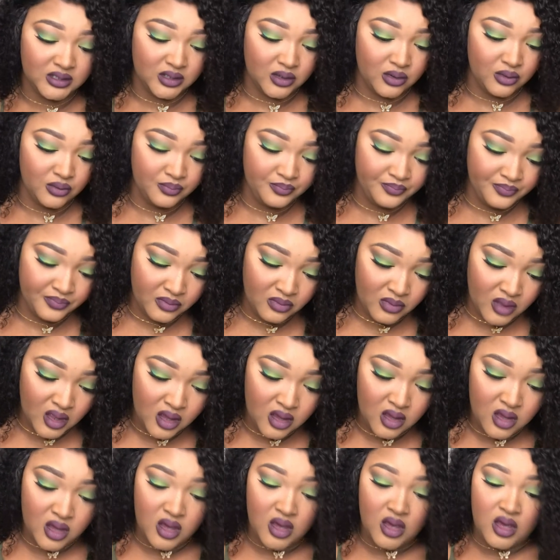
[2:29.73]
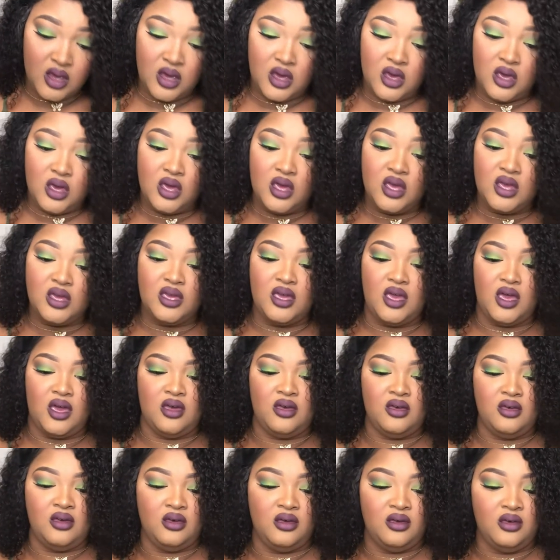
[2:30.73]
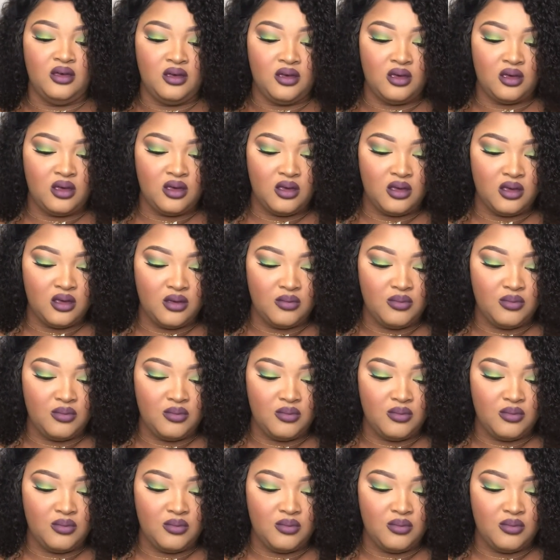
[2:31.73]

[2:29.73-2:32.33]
So yeah,